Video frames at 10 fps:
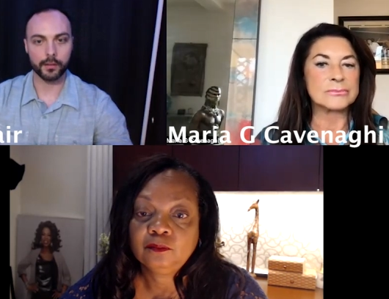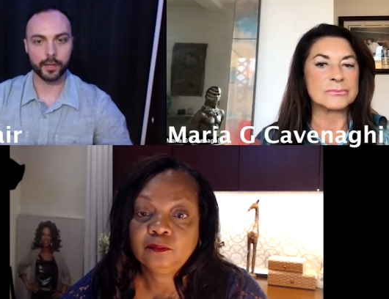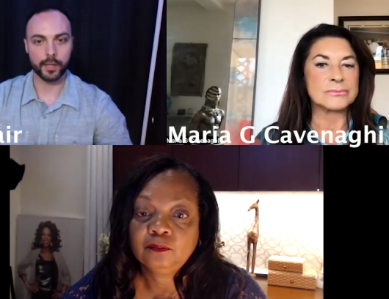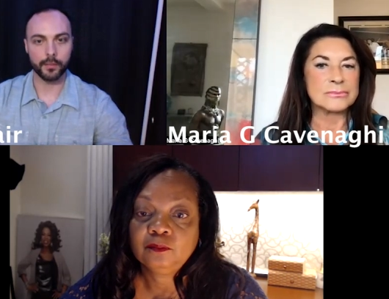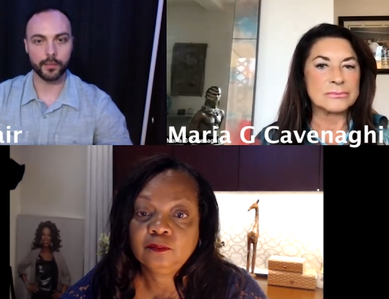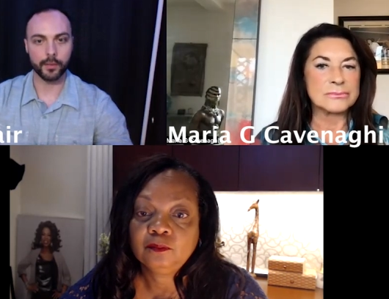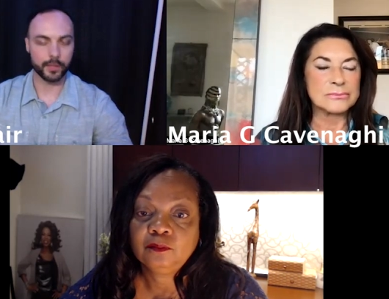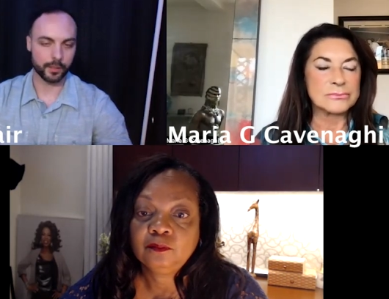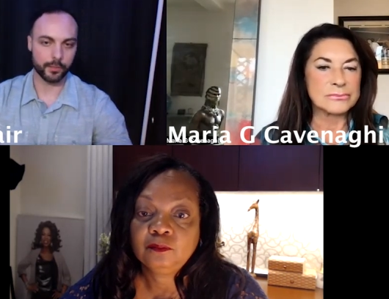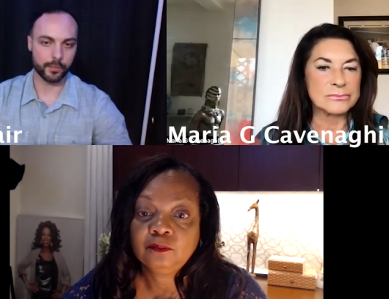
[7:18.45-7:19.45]
Speaker 1: Um, he was
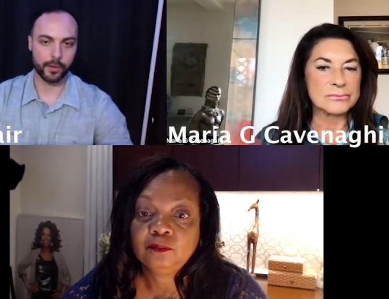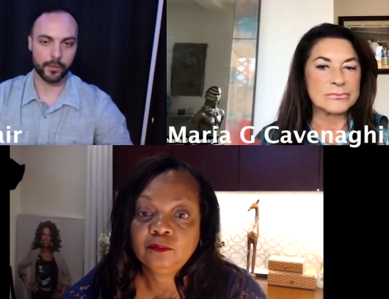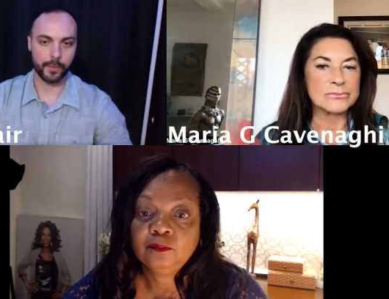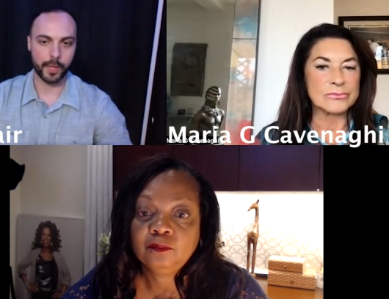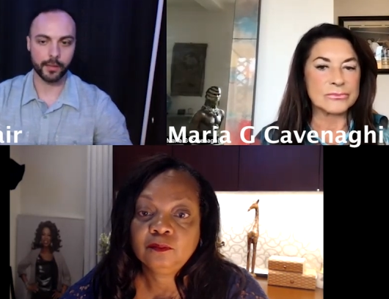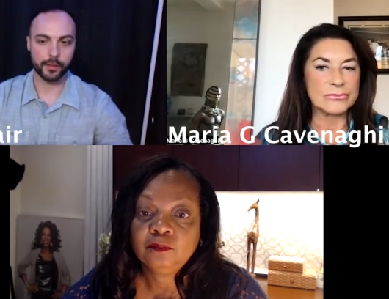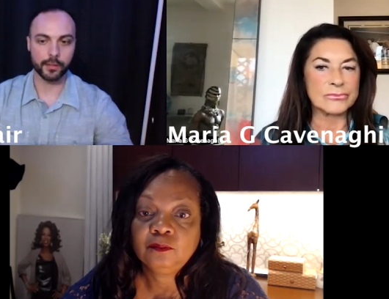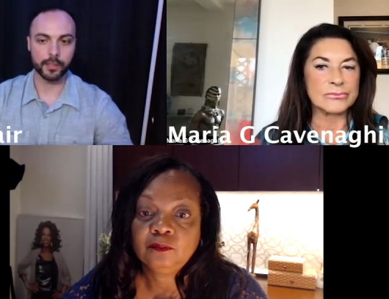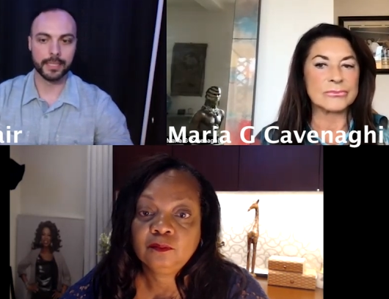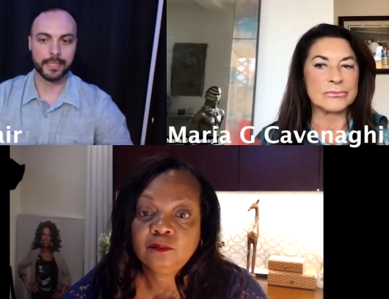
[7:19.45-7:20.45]
actually part of a
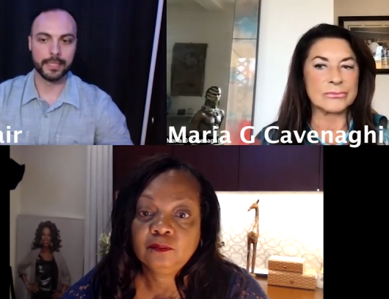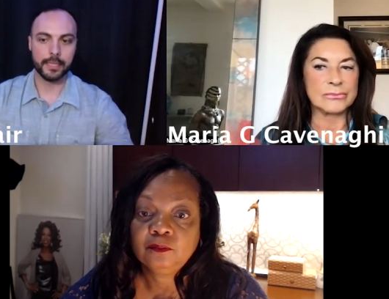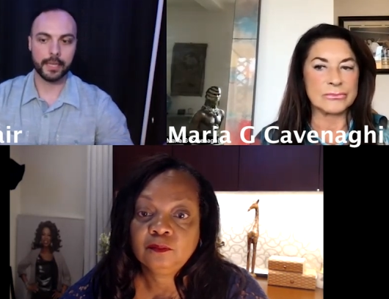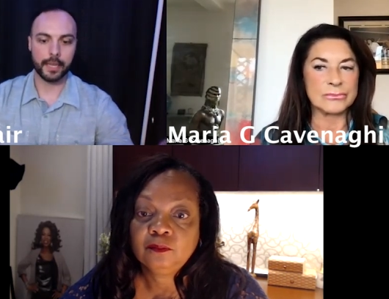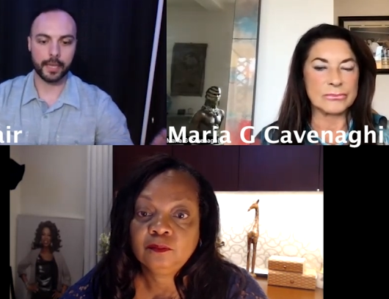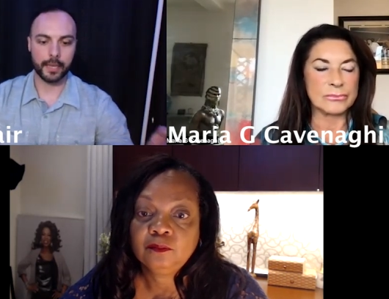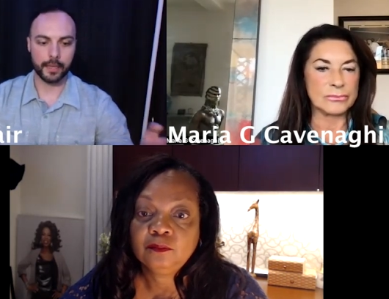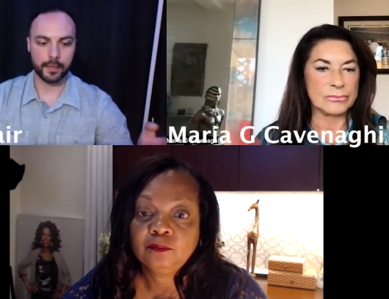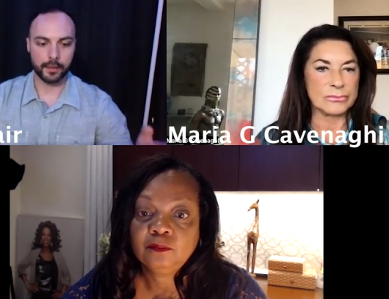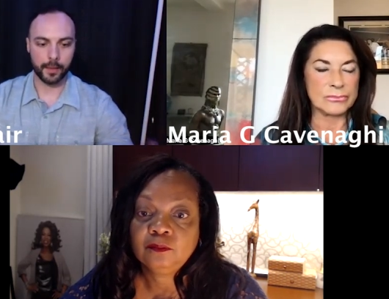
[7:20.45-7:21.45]
panel,
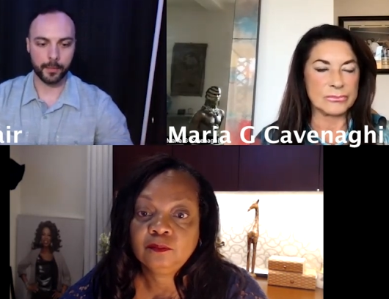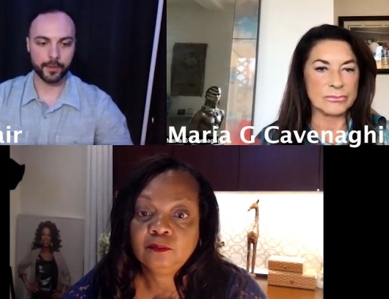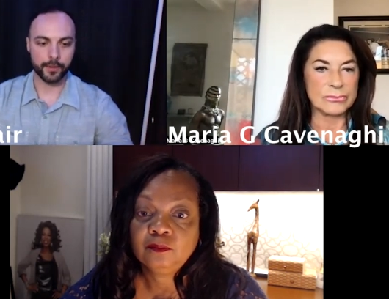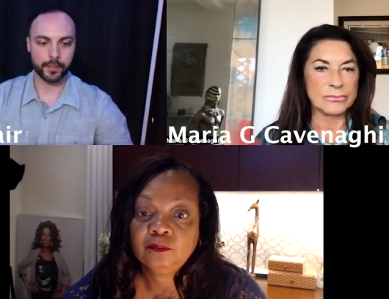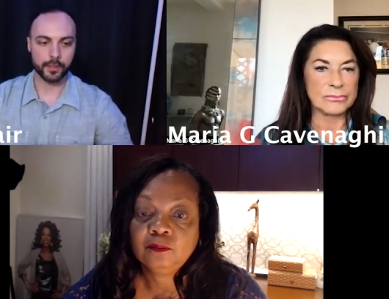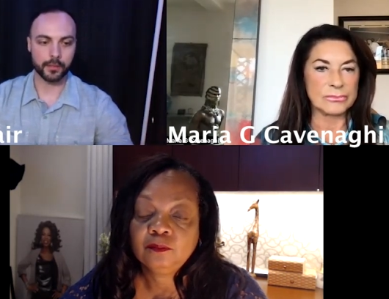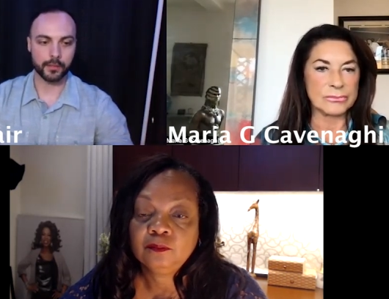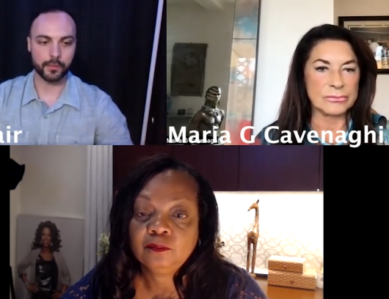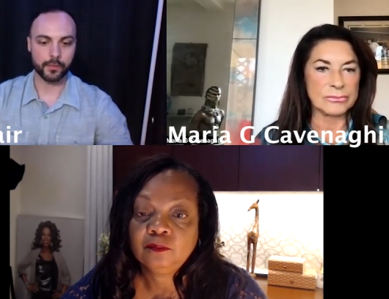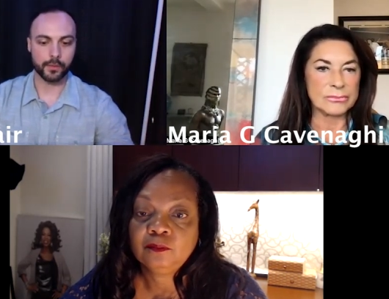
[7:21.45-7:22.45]
and that
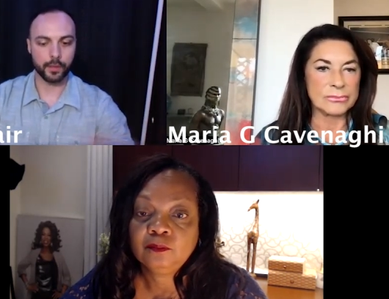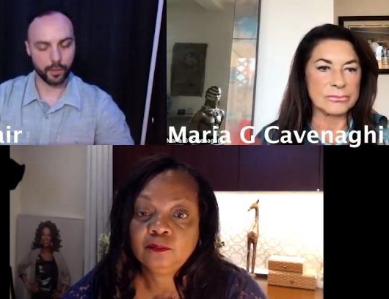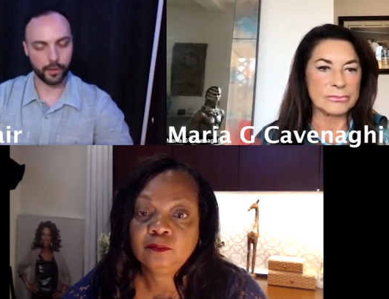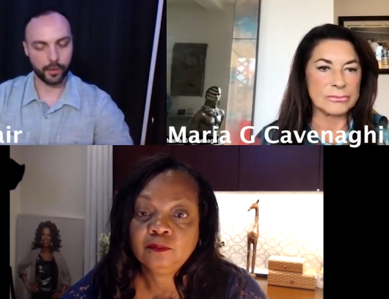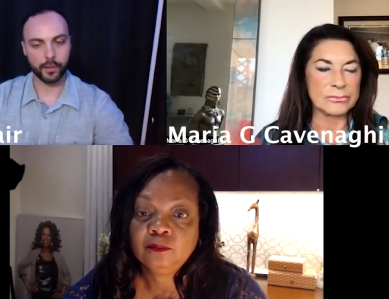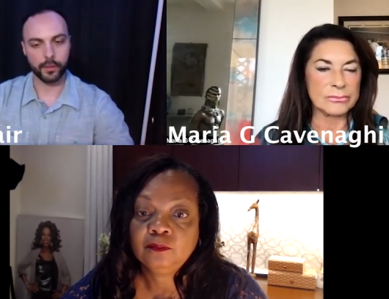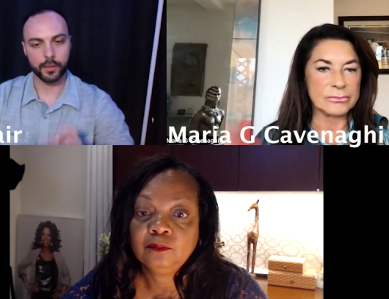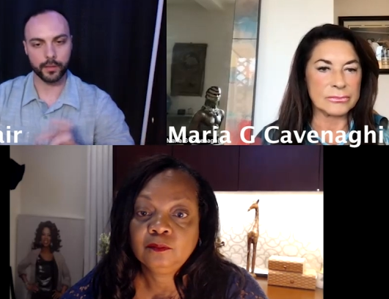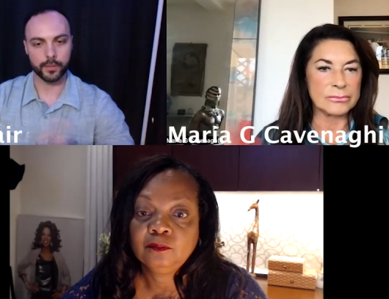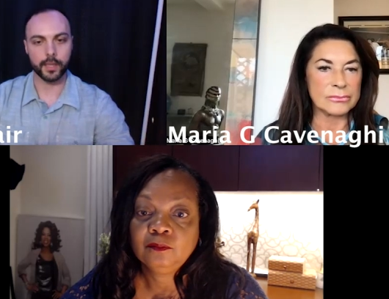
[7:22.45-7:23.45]
person, you know,
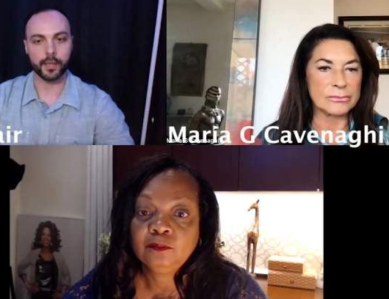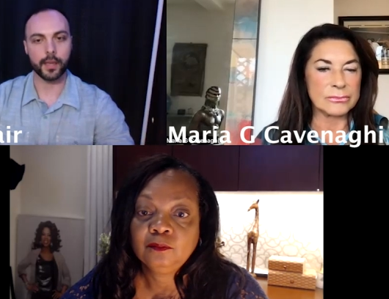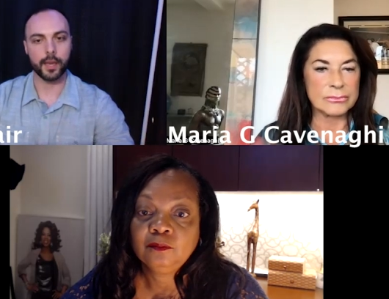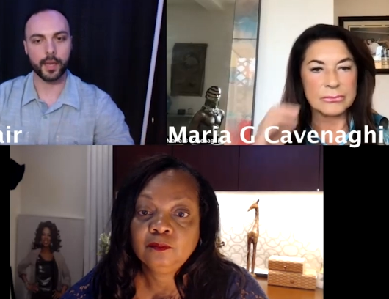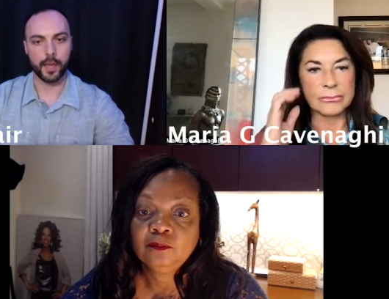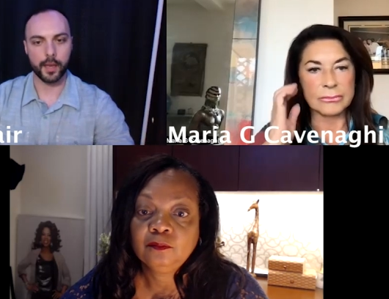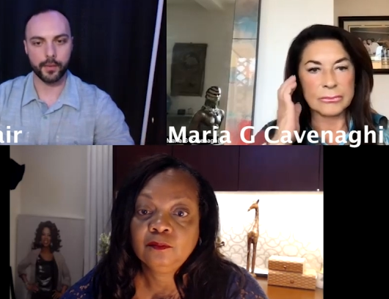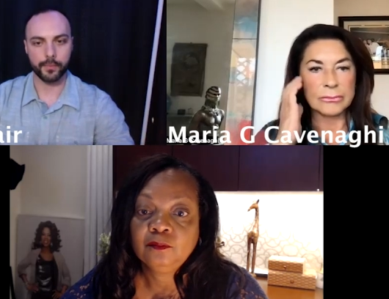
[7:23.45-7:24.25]
Nick was like, "Hey, I have,